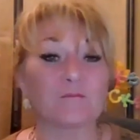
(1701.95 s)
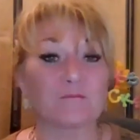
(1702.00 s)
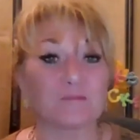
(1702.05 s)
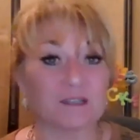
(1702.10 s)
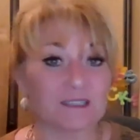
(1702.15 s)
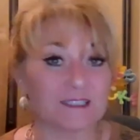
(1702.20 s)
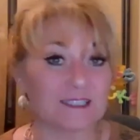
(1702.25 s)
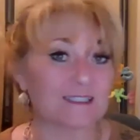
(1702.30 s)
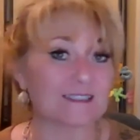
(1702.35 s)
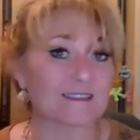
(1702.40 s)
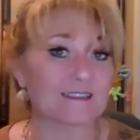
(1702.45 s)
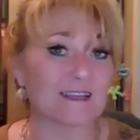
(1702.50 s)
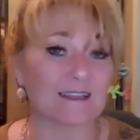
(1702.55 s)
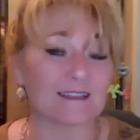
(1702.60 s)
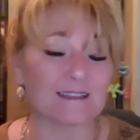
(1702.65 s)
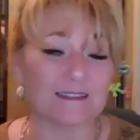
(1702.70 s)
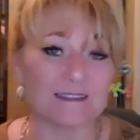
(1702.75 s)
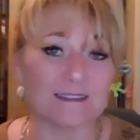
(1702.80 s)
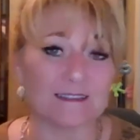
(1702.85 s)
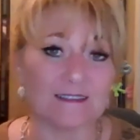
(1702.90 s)
built
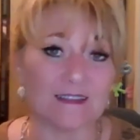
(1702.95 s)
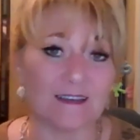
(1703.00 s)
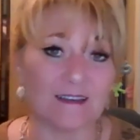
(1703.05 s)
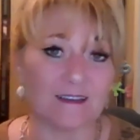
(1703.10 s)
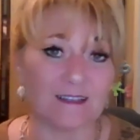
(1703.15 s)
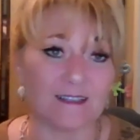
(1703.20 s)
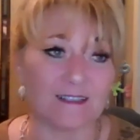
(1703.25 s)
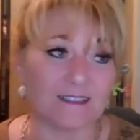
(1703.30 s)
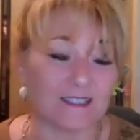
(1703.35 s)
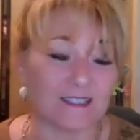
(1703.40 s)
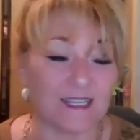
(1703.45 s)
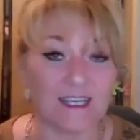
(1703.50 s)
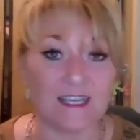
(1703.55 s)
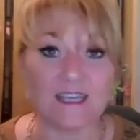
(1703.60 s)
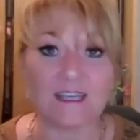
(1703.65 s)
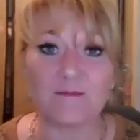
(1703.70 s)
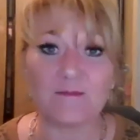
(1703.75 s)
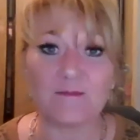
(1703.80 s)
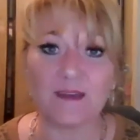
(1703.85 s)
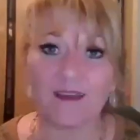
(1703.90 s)
a
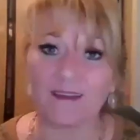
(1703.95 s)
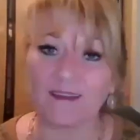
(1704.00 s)
team